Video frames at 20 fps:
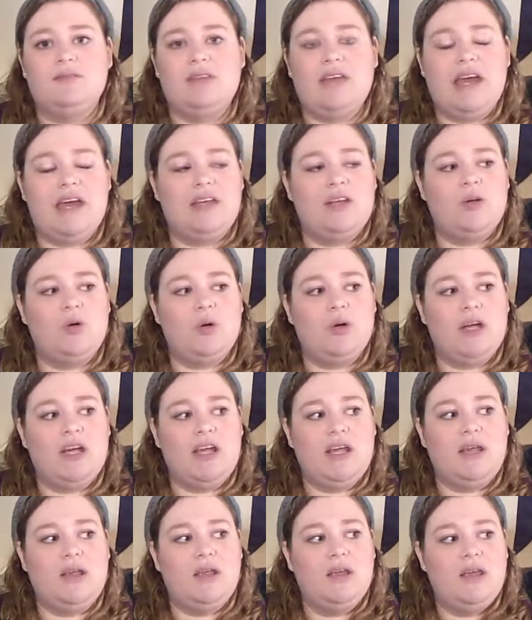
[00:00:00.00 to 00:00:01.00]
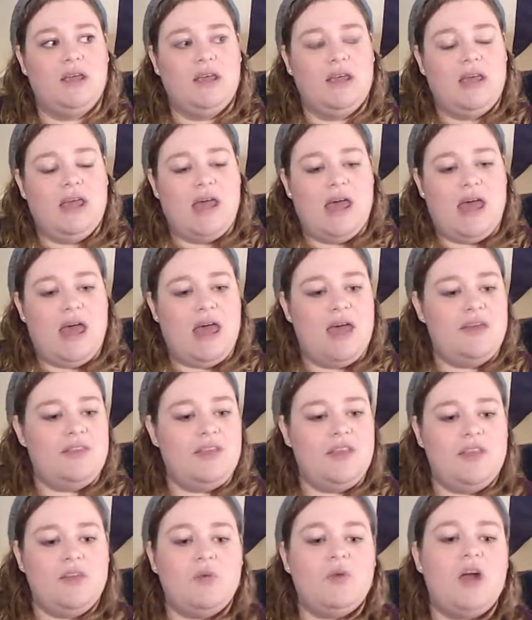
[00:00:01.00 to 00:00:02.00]
category. And
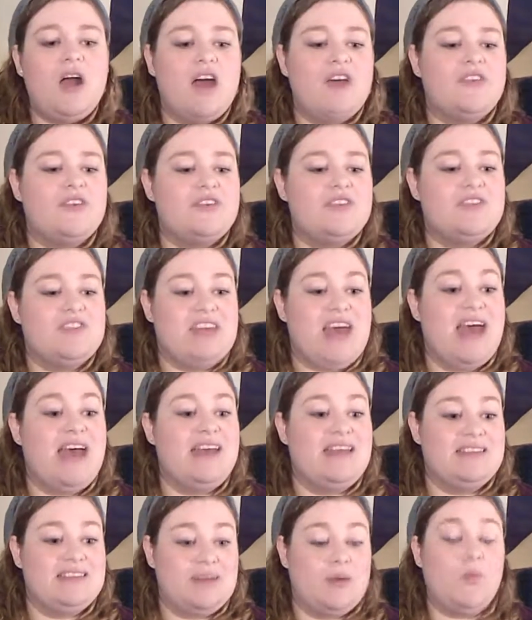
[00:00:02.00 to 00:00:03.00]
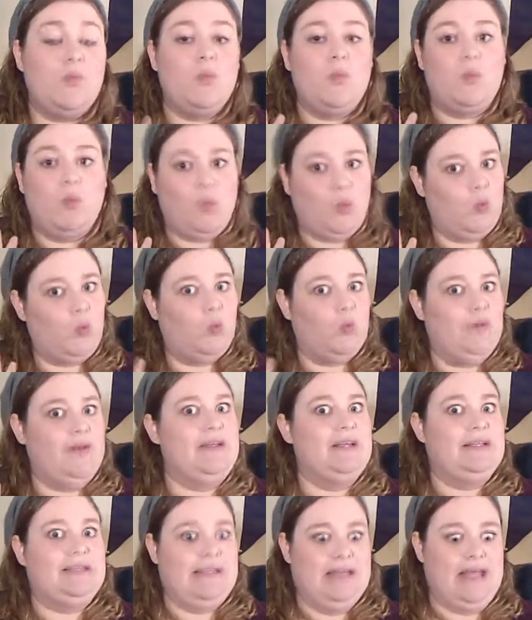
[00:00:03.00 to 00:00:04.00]
then there were others that
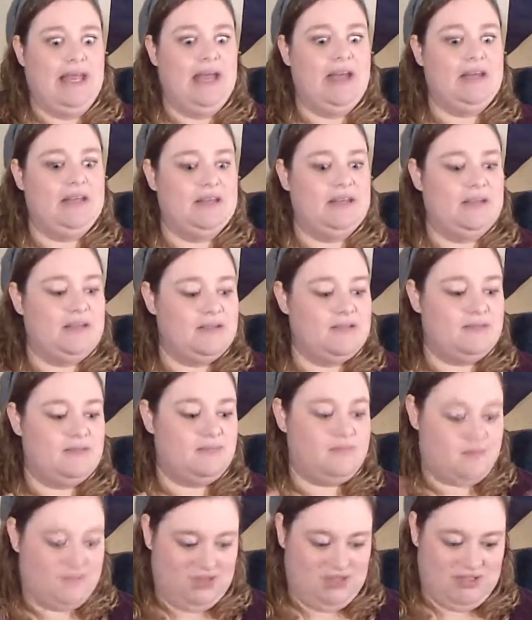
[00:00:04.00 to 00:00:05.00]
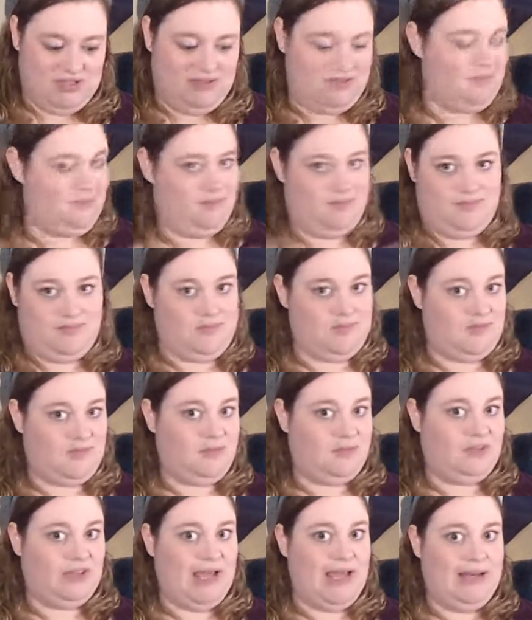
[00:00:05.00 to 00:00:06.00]
really hated it. Just
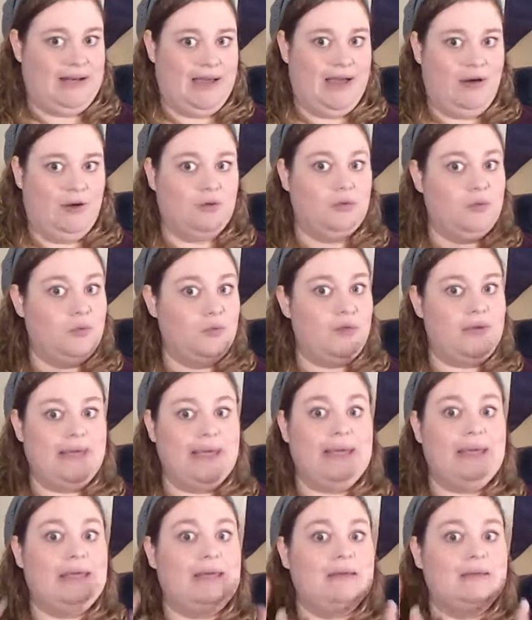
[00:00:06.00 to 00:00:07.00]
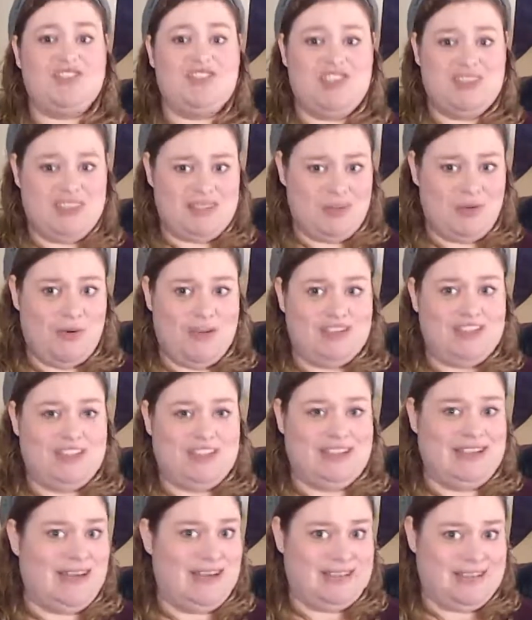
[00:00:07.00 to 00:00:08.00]
flat out. Okay. Just a
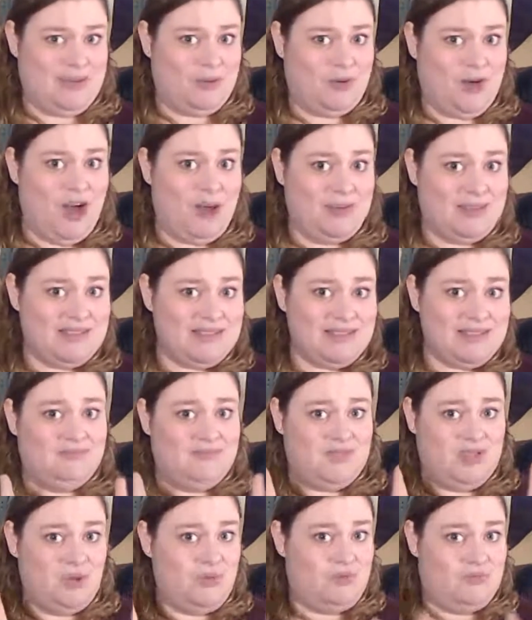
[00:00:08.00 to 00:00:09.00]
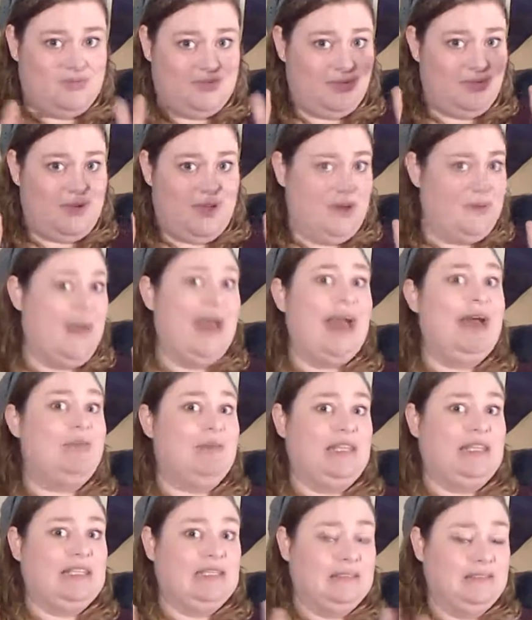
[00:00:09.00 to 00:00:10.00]
question, guys, I promise. Don't come at
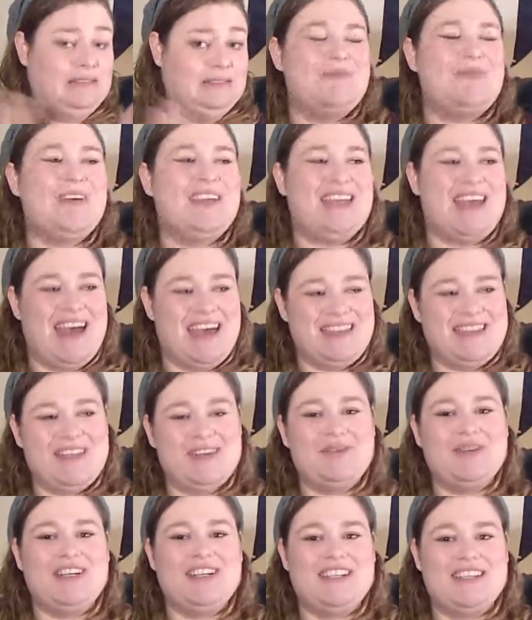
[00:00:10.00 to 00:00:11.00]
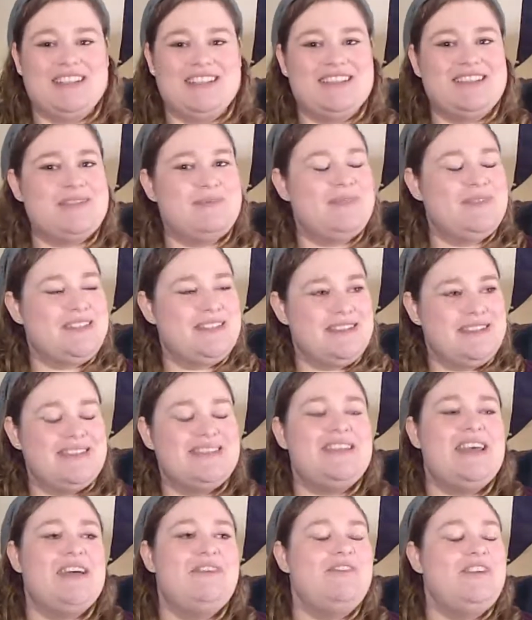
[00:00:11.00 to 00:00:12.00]
me. But yeah, there were some
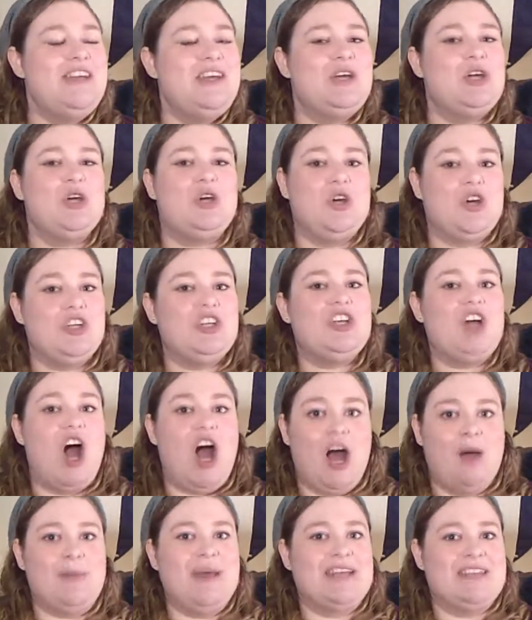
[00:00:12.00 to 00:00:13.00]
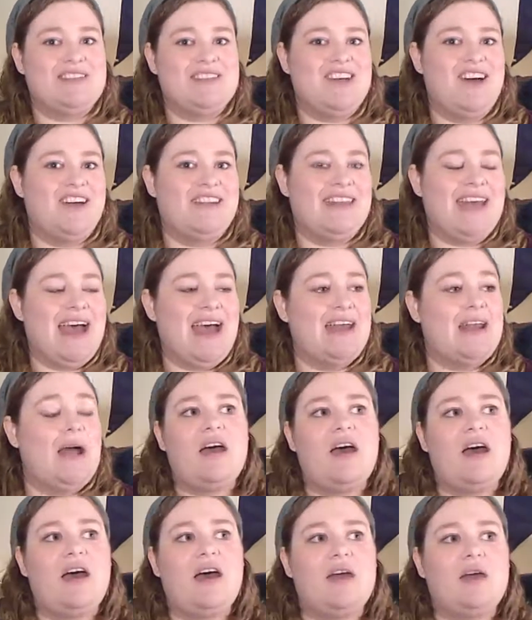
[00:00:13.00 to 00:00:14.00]
definite good comments on that.
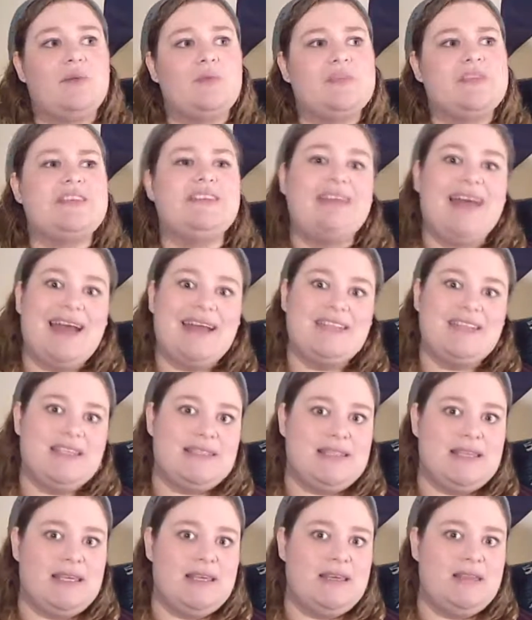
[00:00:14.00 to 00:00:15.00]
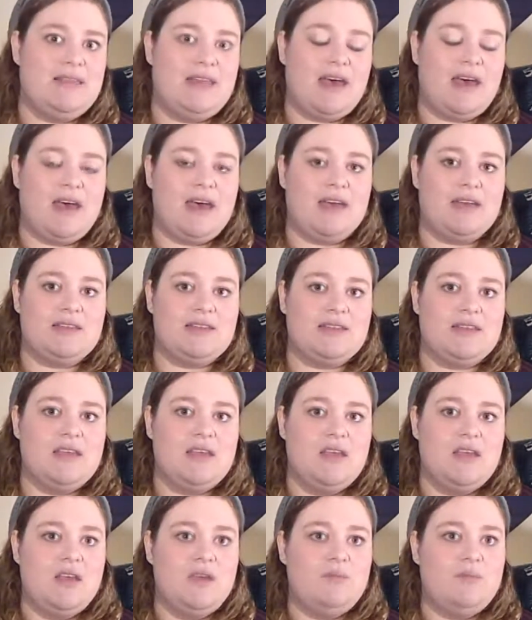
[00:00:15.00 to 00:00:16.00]
I was glad to see that
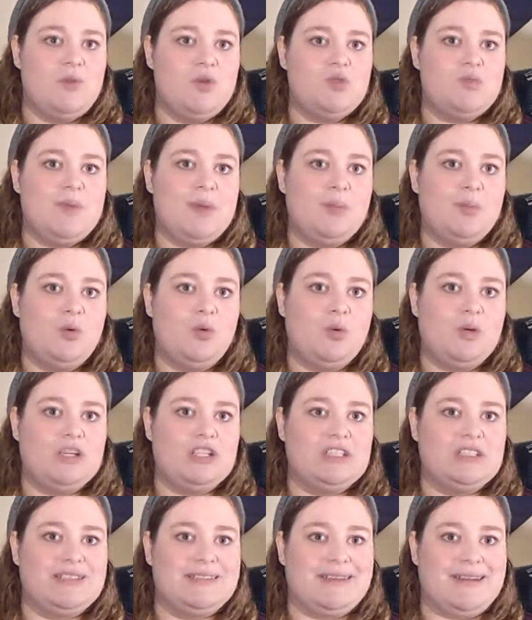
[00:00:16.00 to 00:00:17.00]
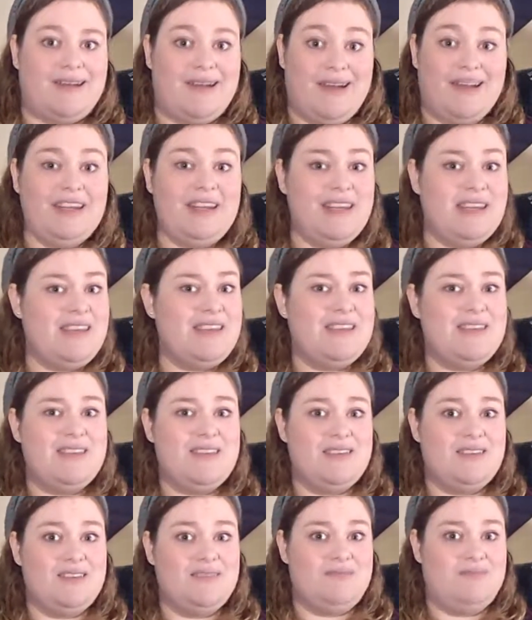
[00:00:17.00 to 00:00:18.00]
most people were kind of in
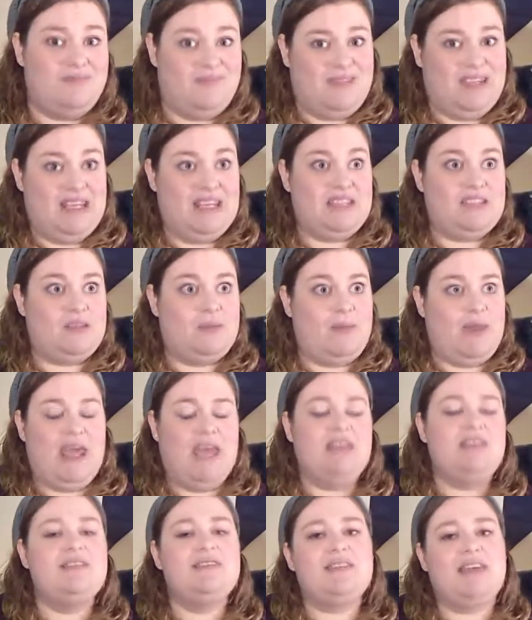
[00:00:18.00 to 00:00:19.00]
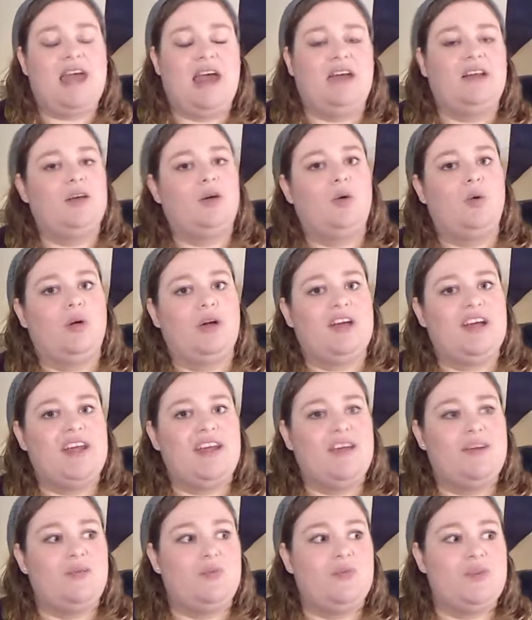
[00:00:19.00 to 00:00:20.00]
the it depends
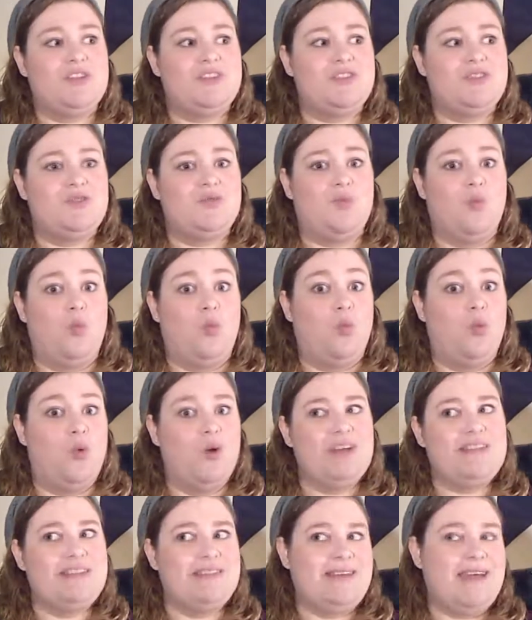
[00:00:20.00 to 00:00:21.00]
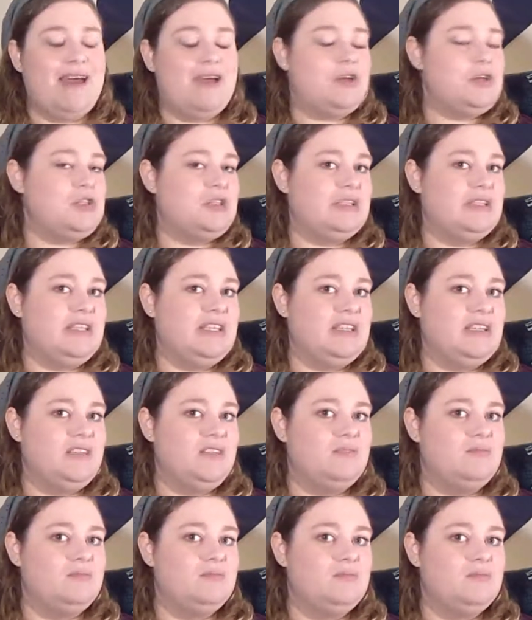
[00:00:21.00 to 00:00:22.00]
category, which wasn't
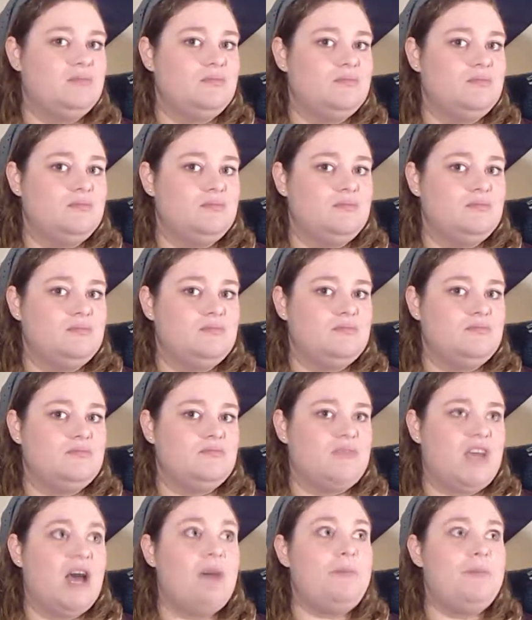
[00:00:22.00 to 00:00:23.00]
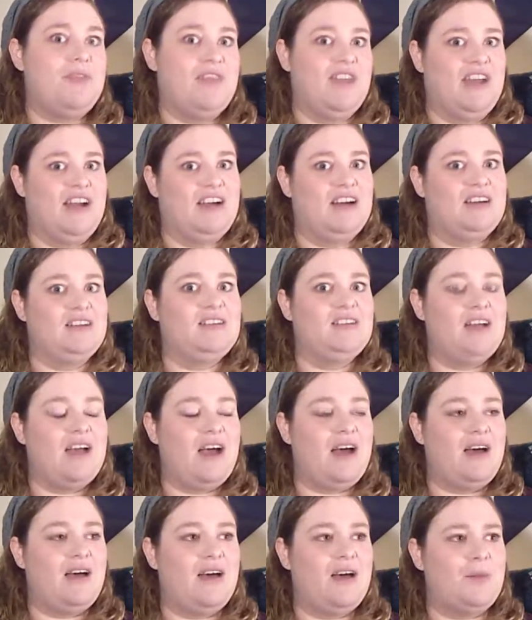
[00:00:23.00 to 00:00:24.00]
actually up there.
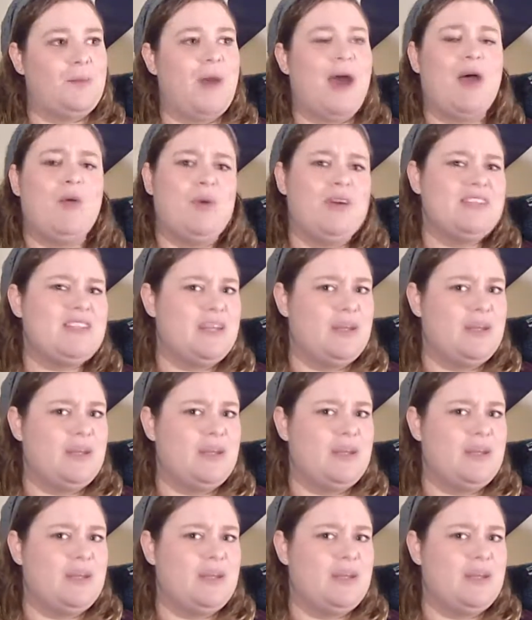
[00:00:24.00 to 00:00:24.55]
I was